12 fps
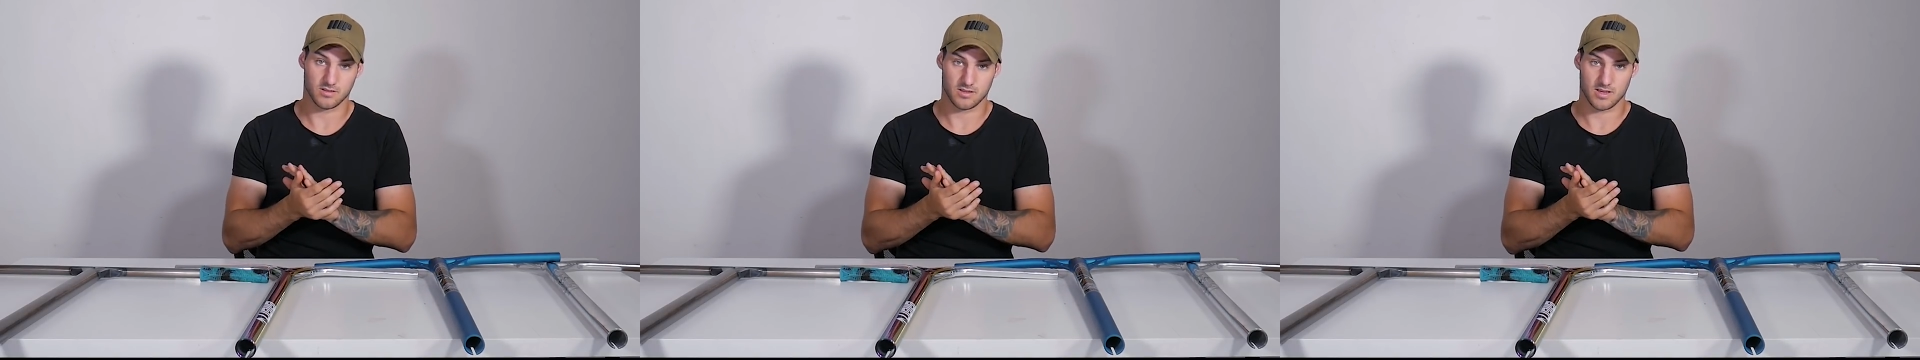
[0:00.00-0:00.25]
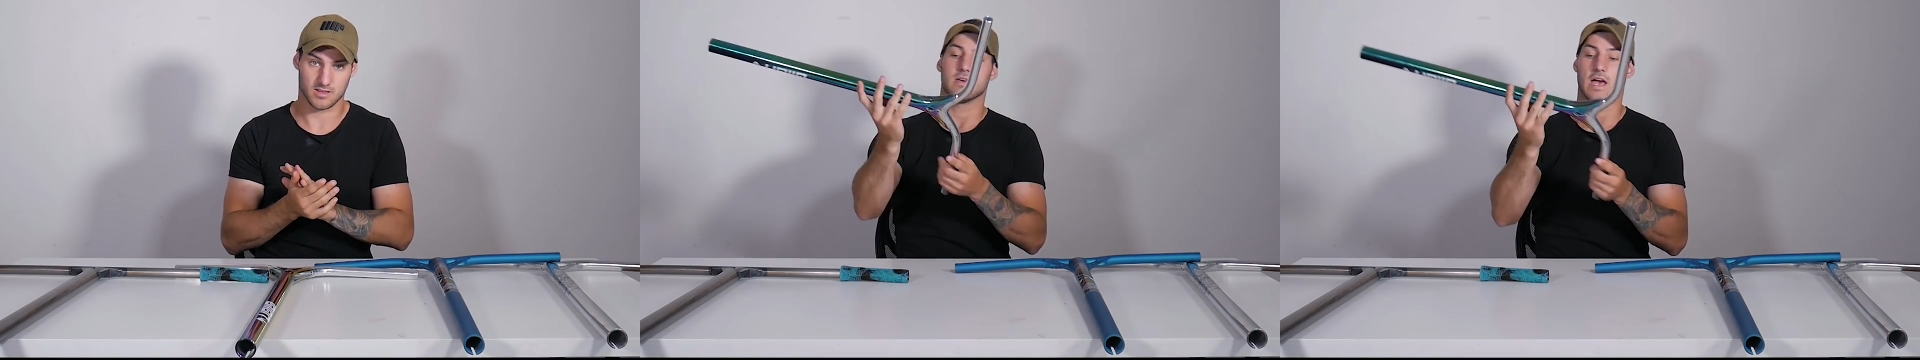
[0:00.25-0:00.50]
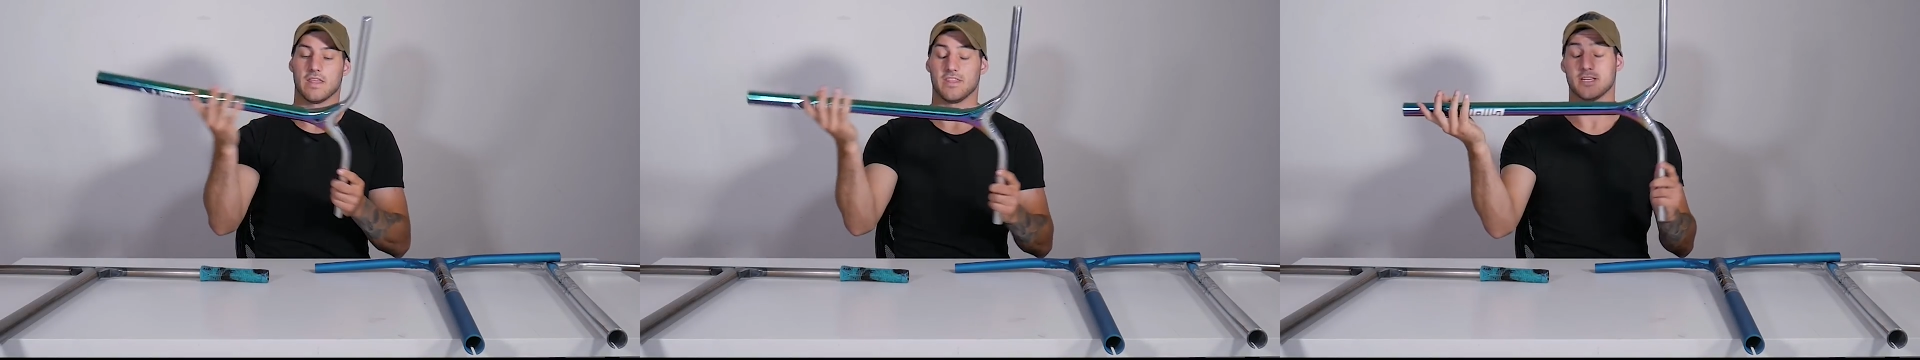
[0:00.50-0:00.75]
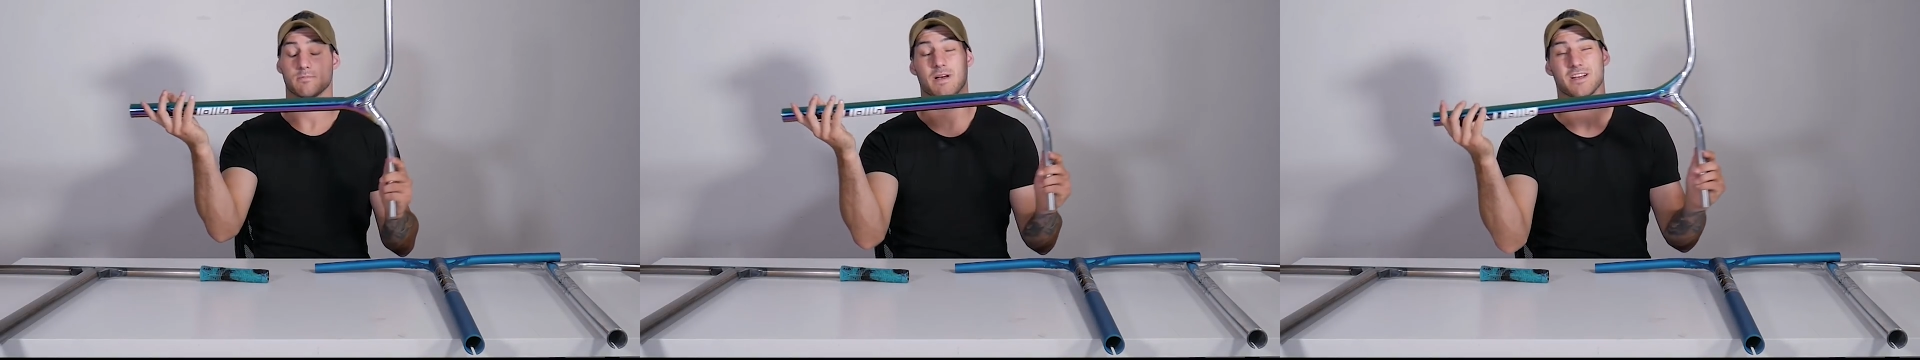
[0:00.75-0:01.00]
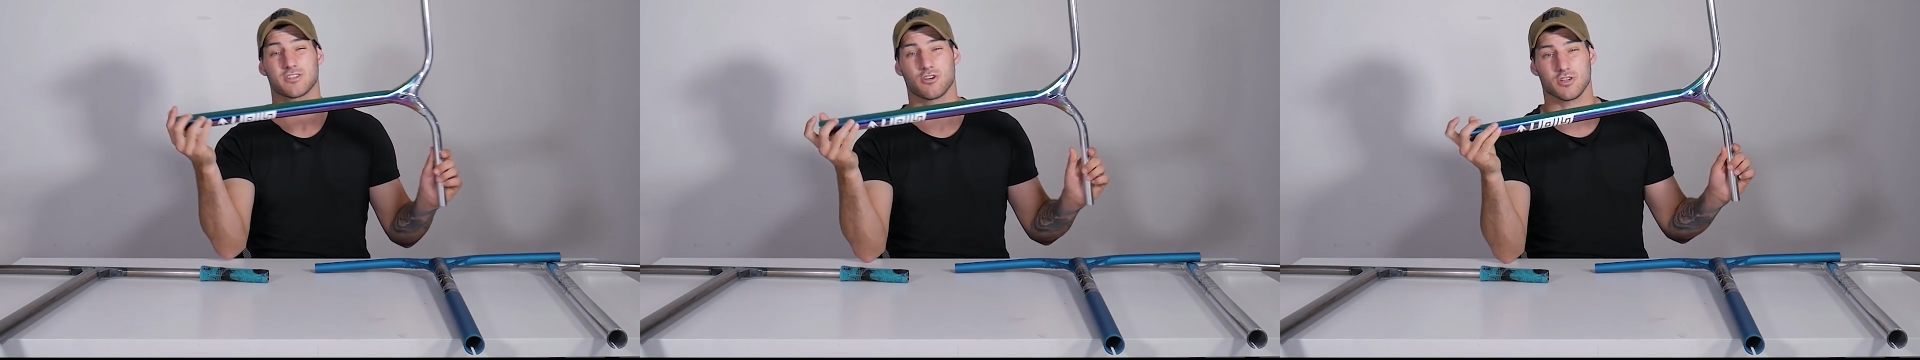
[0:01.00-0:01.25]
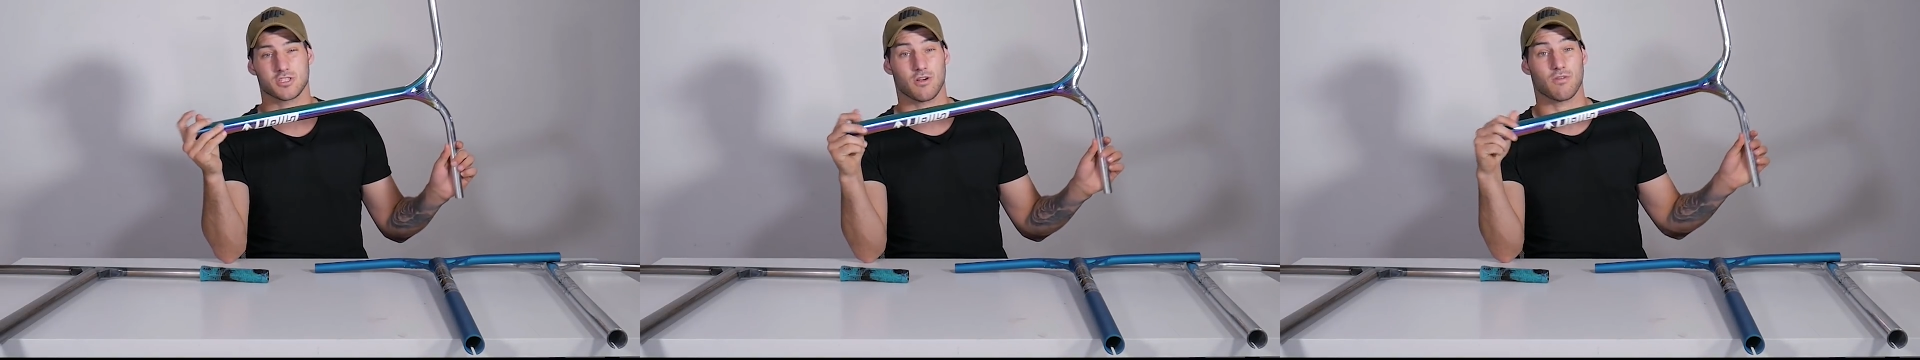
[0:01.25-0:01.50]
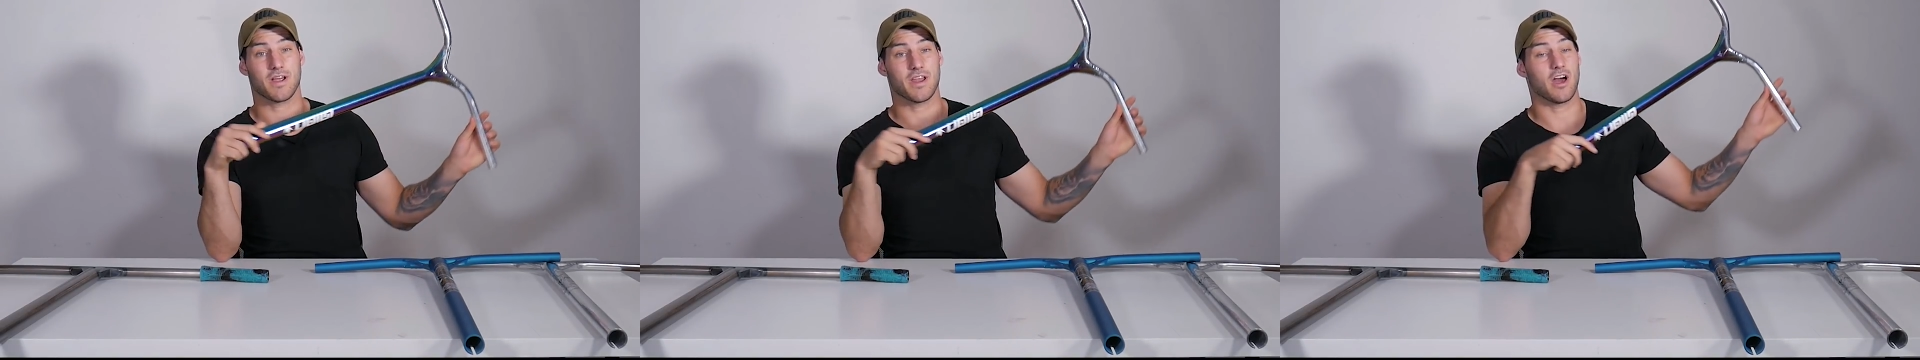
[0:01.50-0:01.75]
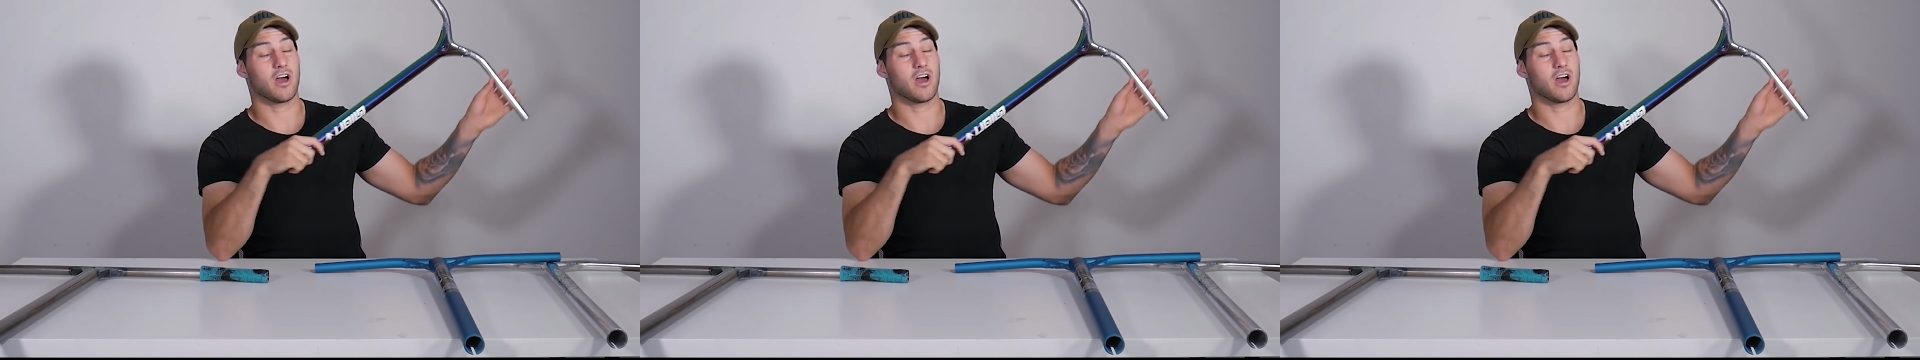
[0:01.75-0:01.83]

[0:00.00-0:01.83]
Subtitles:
Yes. And these bars cost around